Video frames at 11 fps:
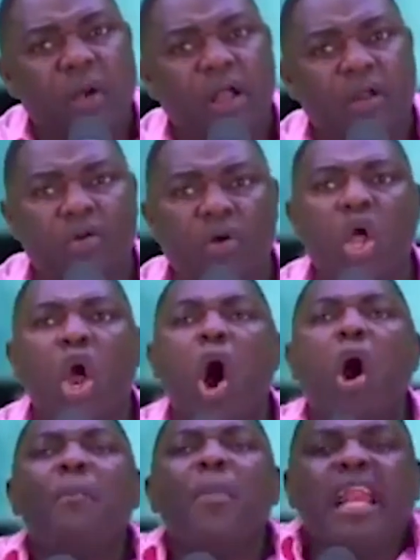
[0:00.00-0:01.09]
no,
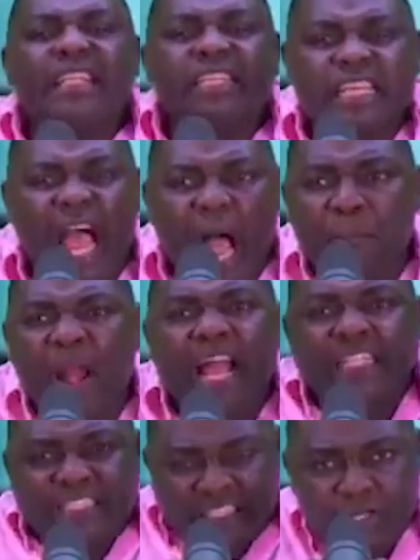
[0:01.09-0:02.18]
on manage
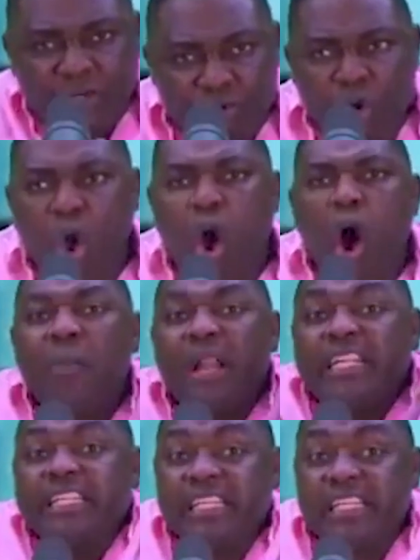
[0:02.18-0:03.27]
Abraya Chin, no, on
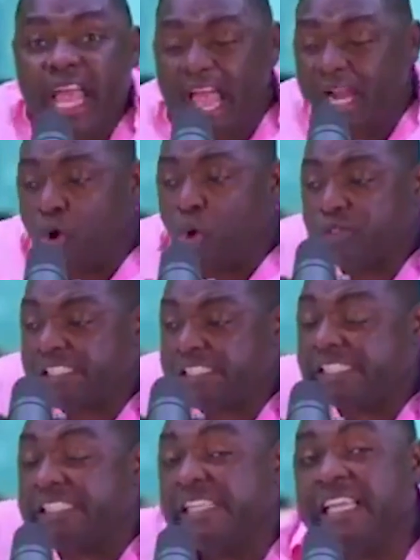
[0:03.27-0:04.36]
manage and
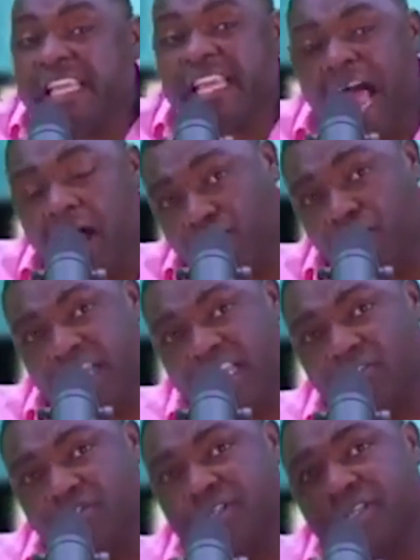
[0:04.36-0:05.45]
sneaky out of the
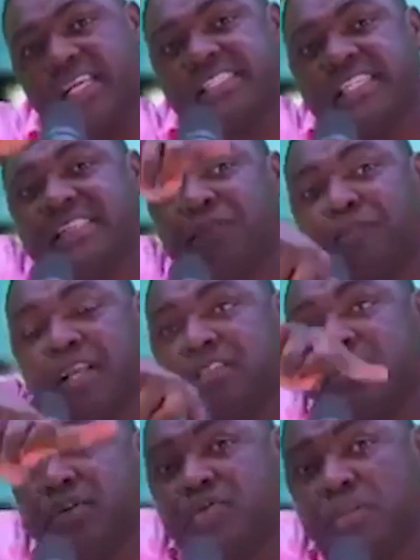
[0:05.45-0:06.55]
country. There's a difference
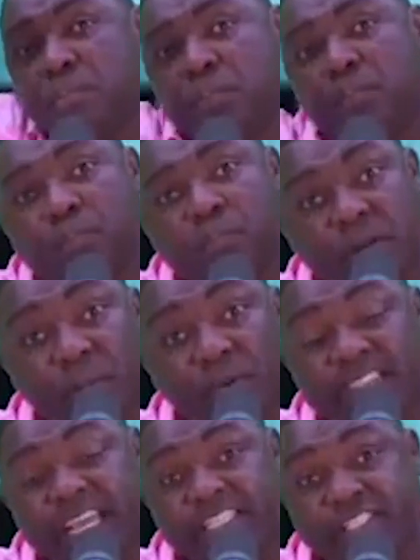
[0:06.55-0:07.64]
between
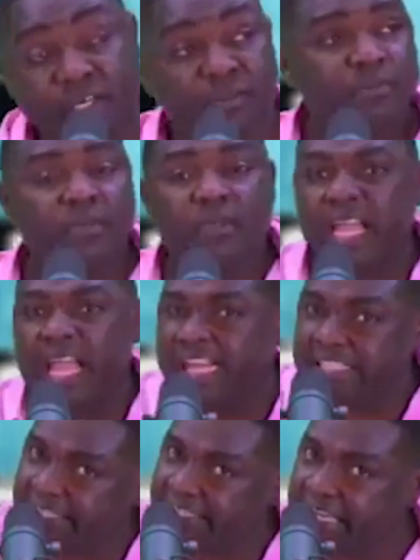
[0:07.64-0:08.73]
deportation and
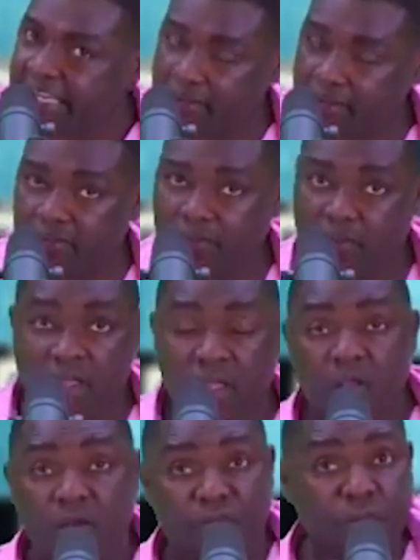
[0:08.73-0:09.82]
sneaking.
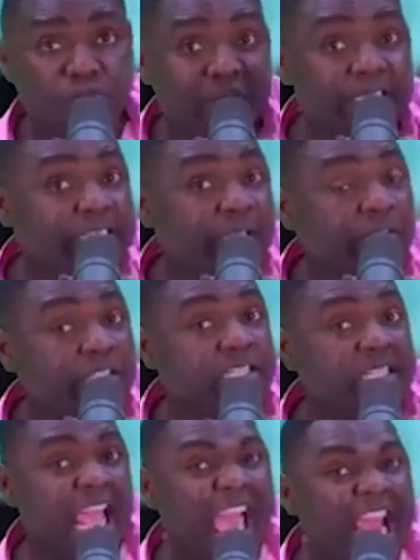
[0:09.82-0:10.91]
From
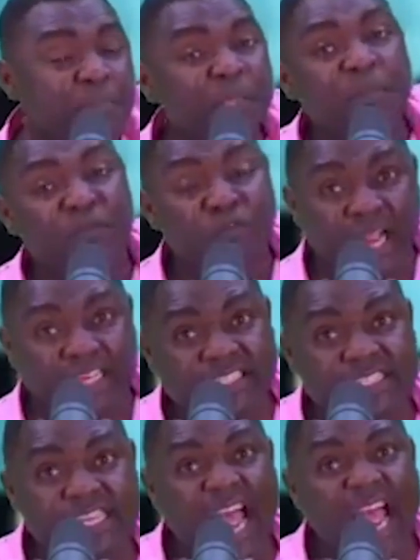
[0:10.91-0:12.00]
2017, NPP for
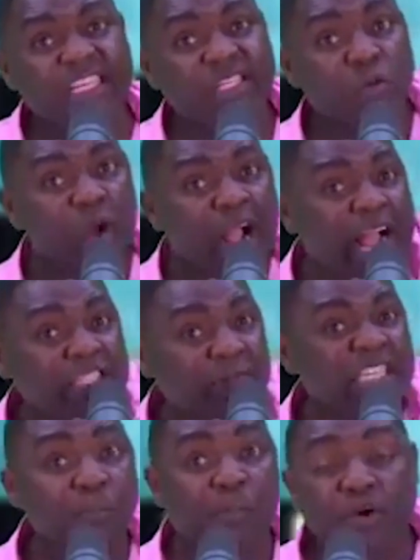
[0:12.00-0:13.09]
catchers Aisha Huang has been
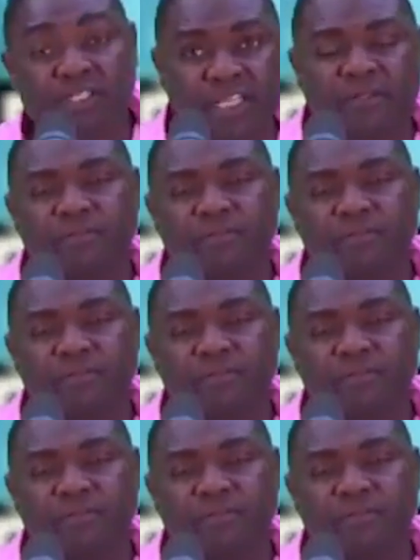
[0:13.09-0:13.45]
deported.